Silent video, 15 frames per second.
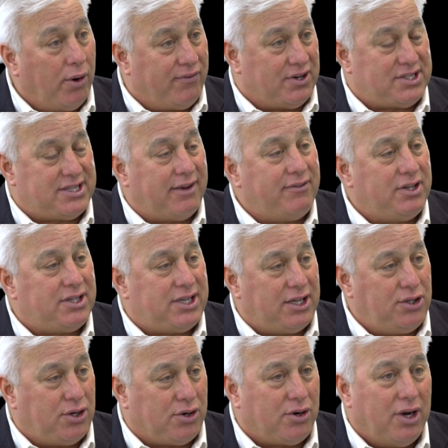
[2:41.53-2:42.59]
over a 7 to 10
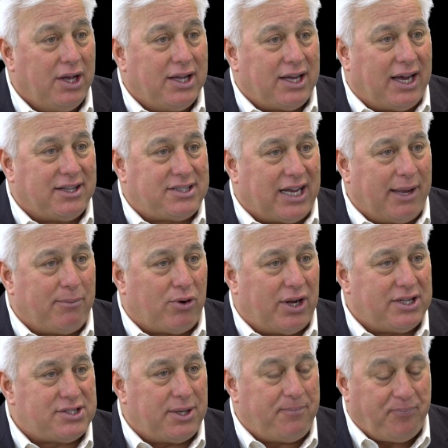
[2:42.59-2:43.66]
year time
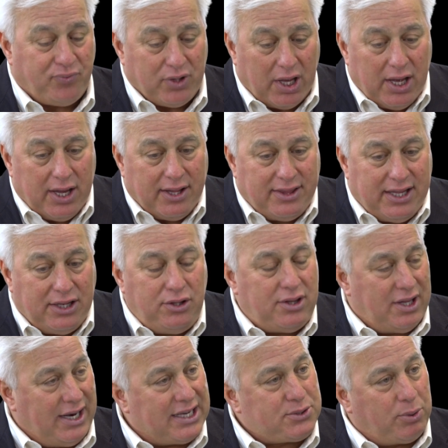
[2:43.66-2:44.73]
horizon. Then
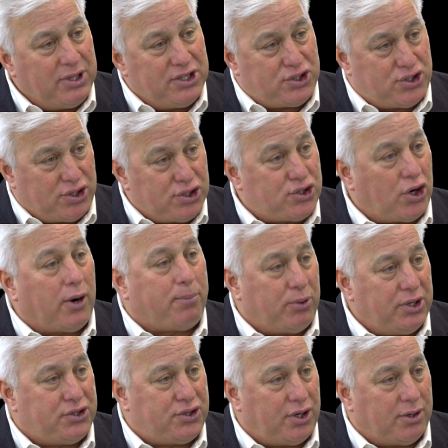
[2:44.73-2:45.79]
the next one is the Sharpe
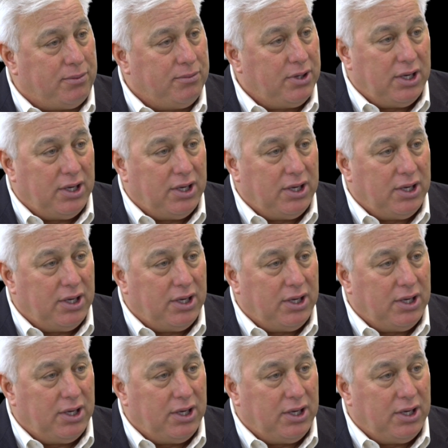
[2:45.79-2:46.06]
Ratio.